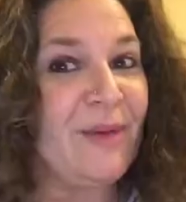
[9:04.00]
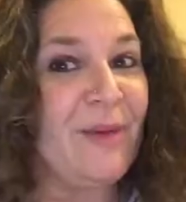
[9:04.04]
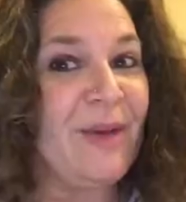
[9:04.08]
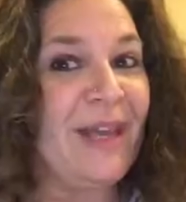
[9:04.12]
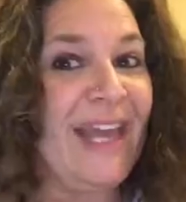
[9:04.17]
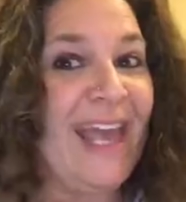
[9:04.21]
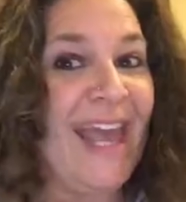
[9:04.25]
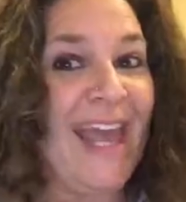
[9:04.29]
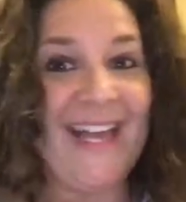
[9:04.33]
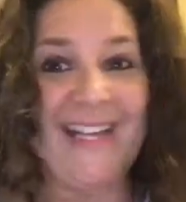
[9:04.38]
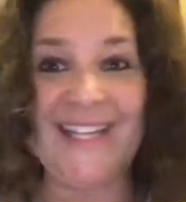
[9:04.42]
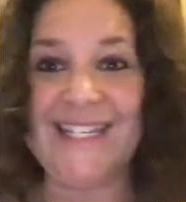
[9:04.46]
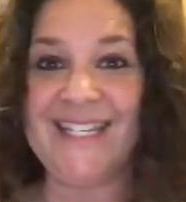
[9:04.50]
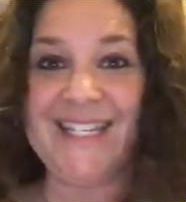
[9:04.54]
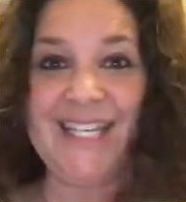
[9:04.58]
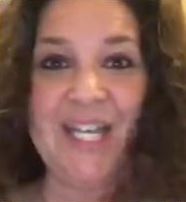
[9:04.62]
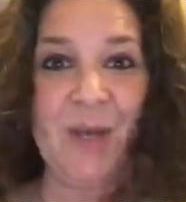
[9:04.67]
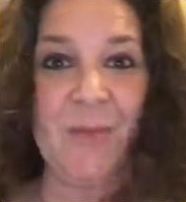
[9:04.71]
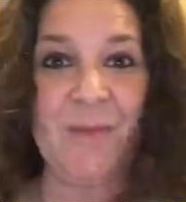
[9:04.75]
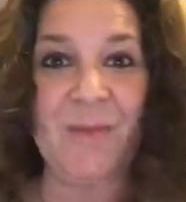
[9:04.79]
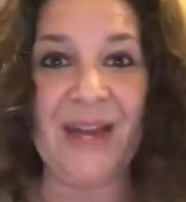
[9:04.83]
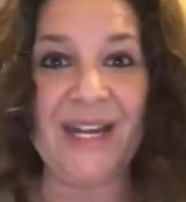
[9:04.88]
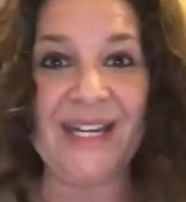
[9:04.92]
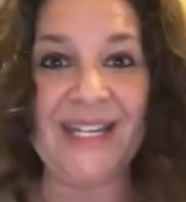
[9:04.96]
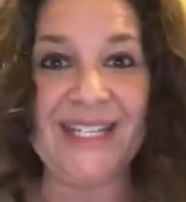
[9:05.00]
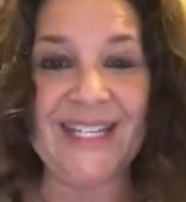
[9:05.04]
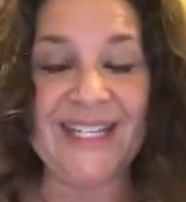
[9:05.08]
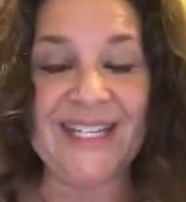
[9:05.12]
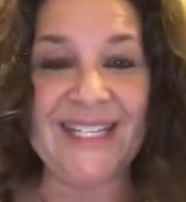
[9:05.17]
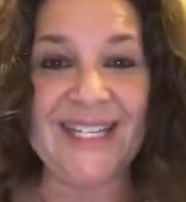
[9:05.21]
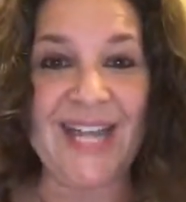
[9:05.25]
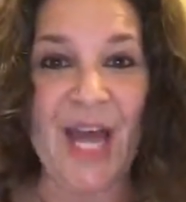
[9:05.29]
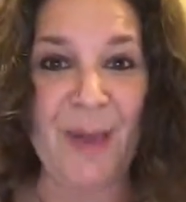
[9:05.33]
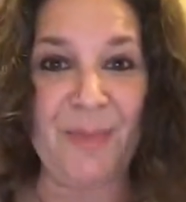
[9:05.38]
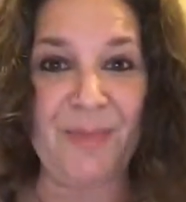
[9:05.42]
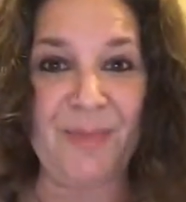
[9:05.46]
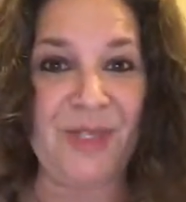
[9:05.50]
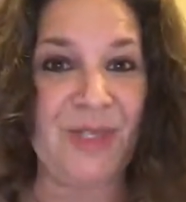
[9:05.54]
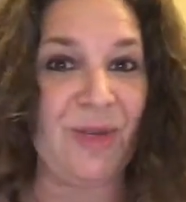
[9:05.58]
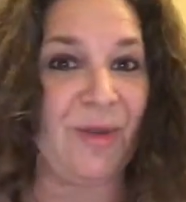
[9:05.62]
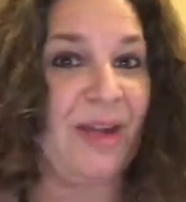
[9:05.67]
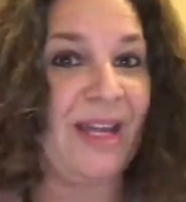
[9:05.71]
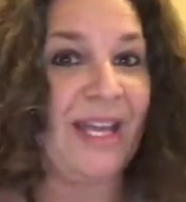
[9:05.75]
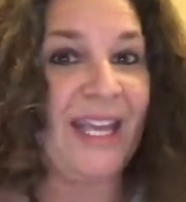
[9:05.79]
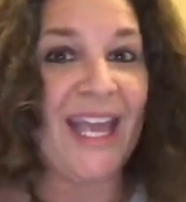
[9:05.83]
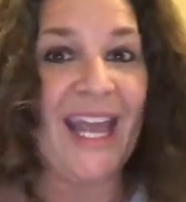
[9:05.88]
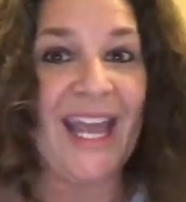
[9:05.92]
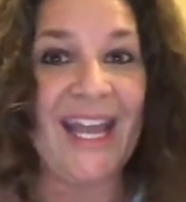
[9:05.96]
we can't skip any steps, so
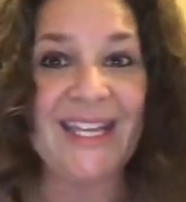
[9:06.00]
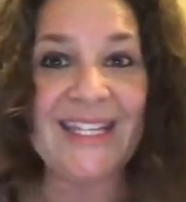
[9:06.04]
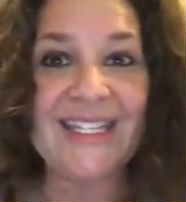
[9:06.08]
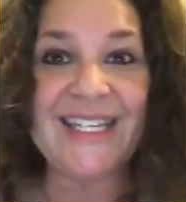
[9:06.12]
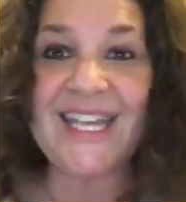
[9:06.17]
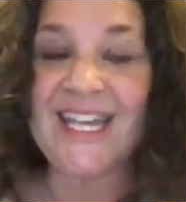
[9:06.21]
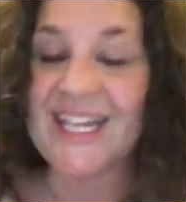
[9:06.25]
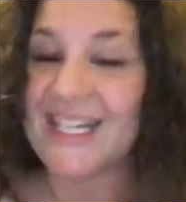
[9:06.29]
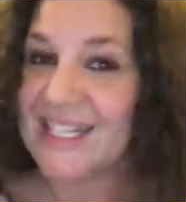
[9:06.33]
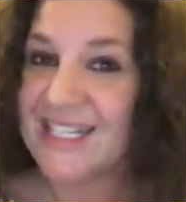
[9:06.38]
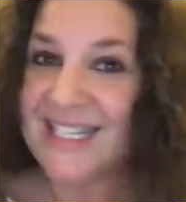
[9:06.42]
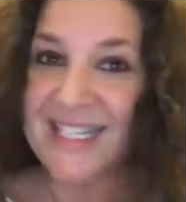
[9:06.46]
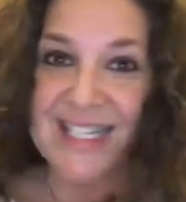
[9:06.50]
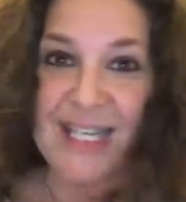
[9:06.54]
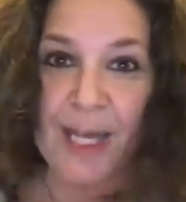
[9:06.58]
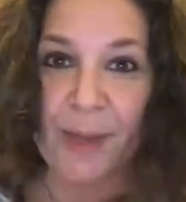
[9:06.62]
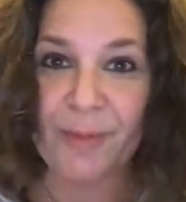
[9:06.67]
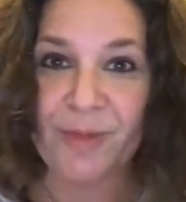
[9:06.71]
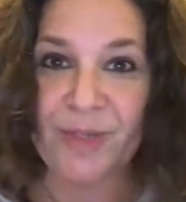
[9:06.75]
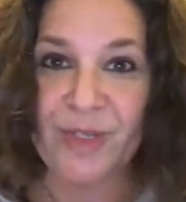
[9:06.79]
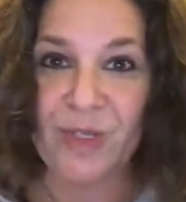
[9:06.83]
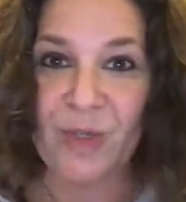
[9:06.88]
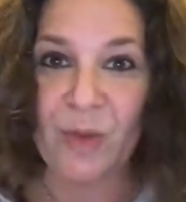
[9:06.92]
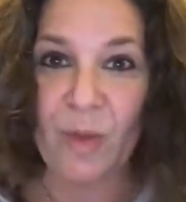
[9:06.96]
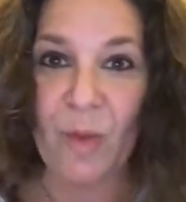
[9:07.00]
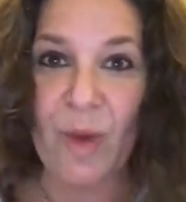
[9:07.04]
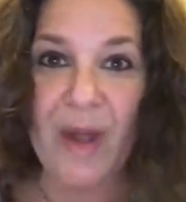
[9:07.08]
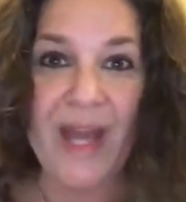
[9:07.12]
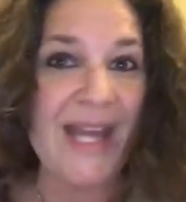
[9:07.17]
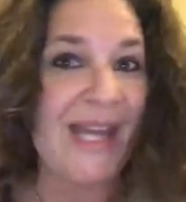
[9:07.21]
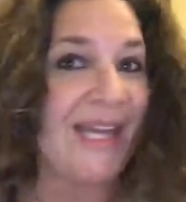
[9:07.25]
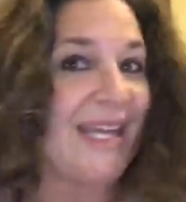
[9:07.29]
I can't take deception away, I